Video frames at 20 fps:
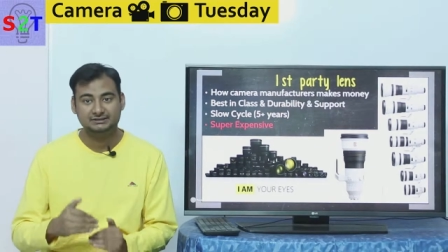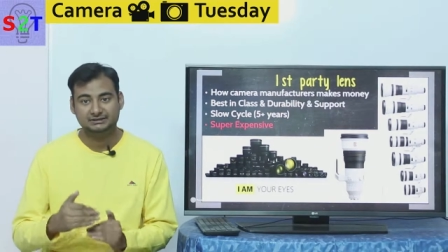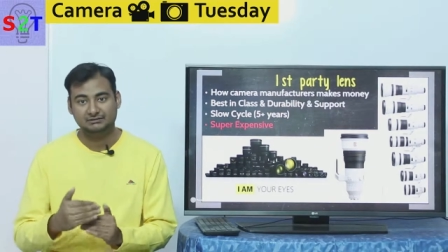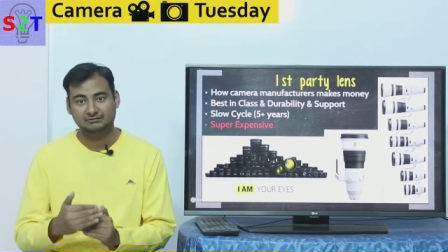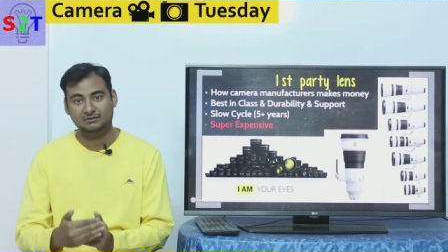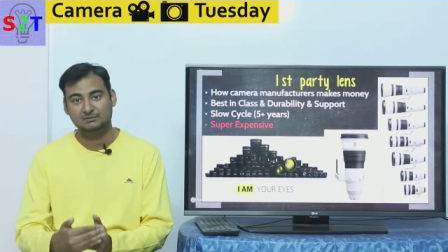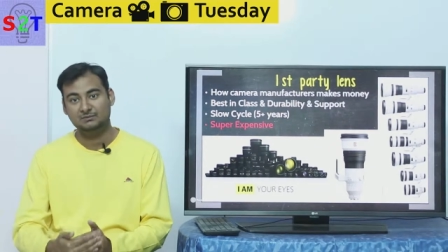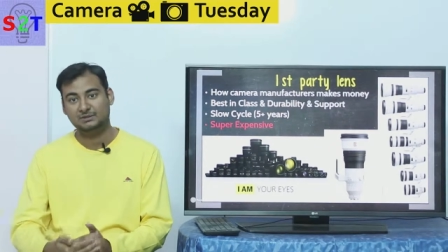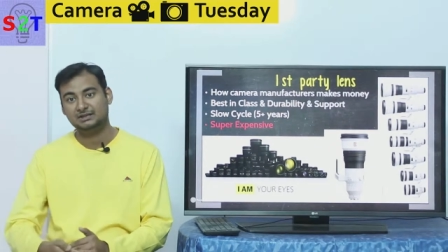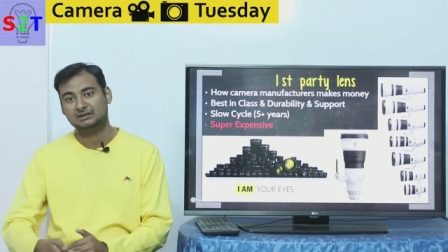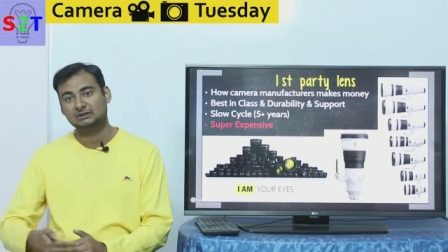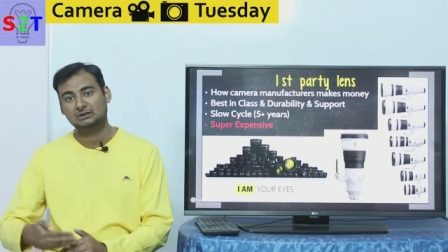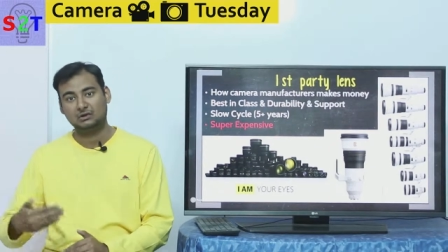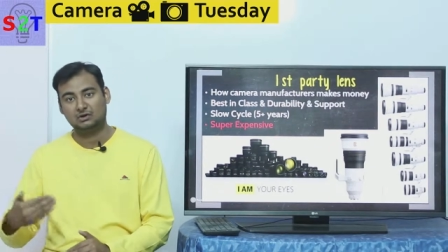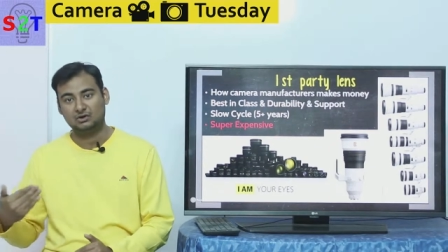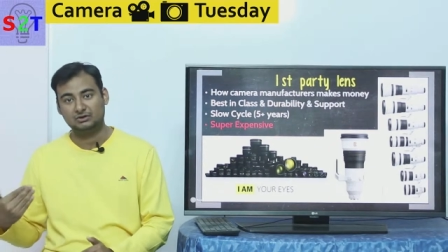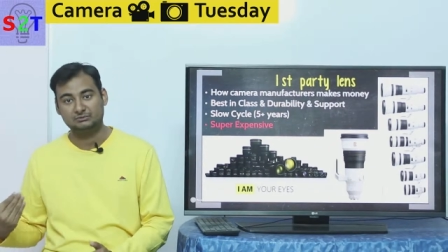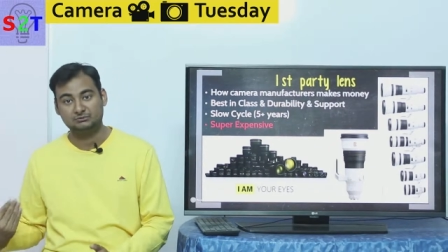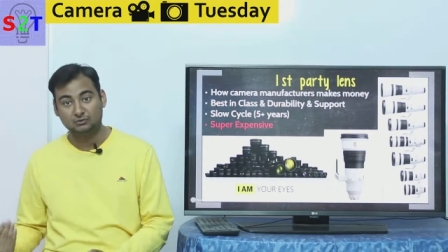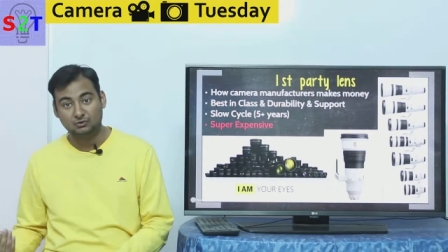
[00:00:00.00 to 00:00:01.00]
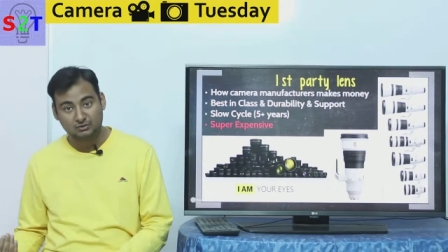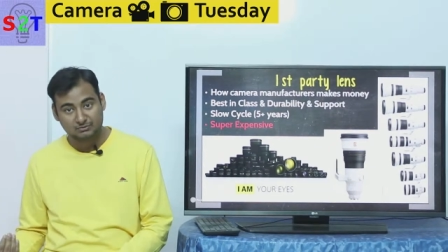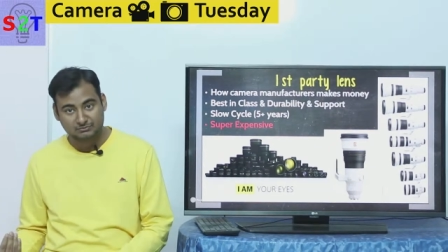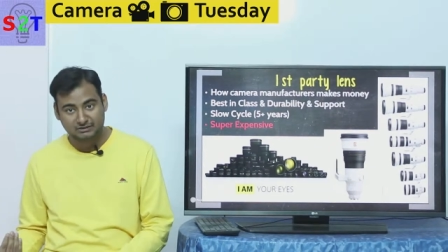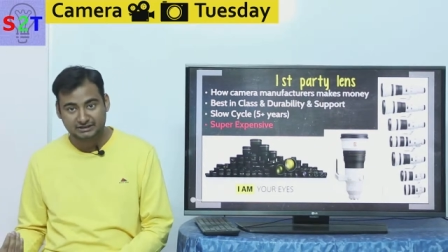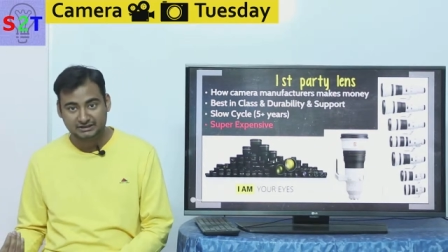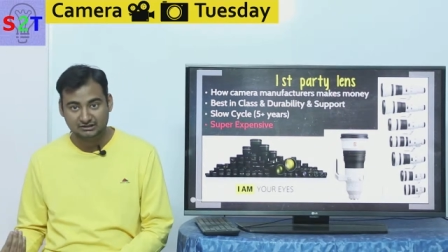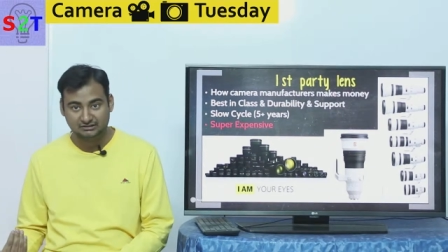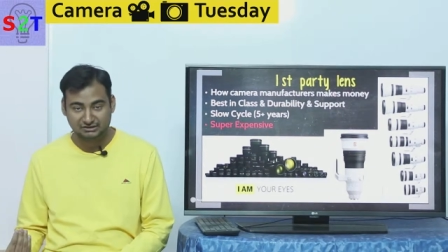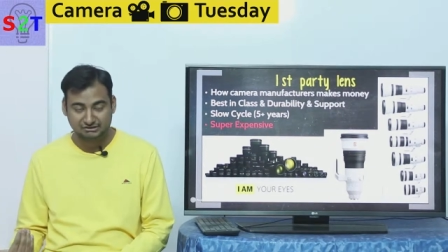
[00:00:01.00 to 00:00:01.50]
they will make a lot more
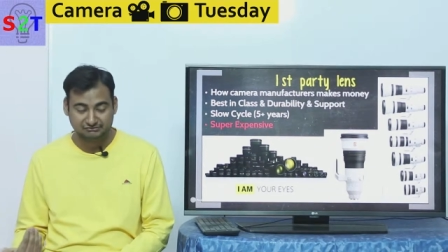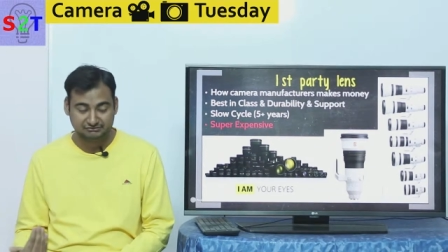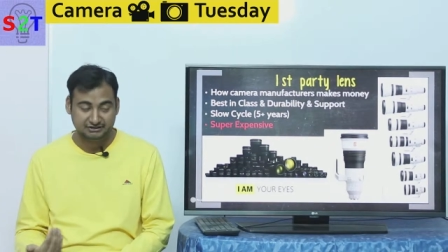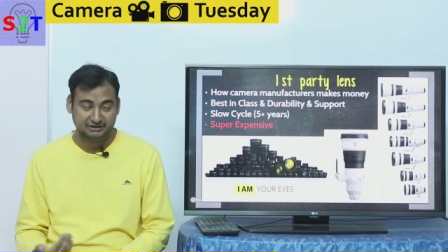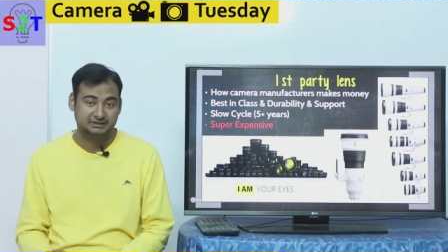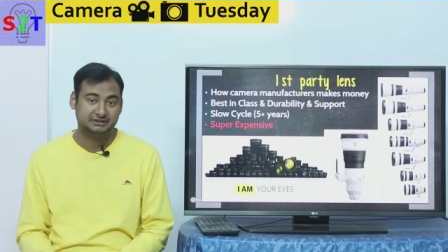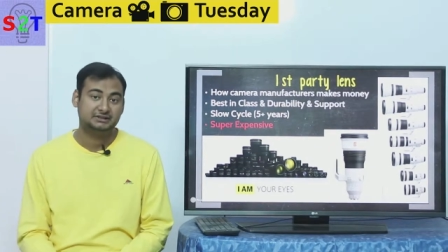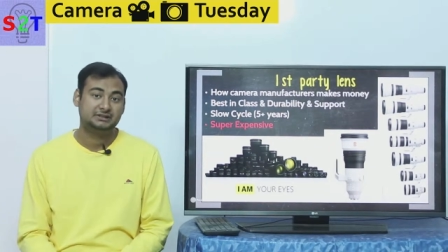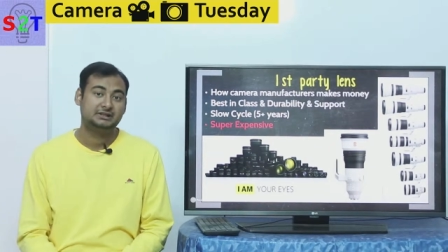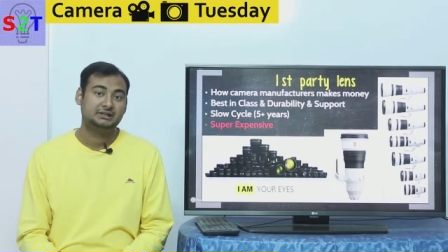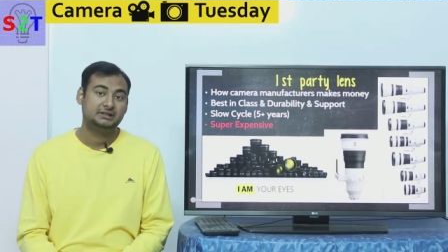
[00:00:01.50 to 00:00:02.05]
money out of it.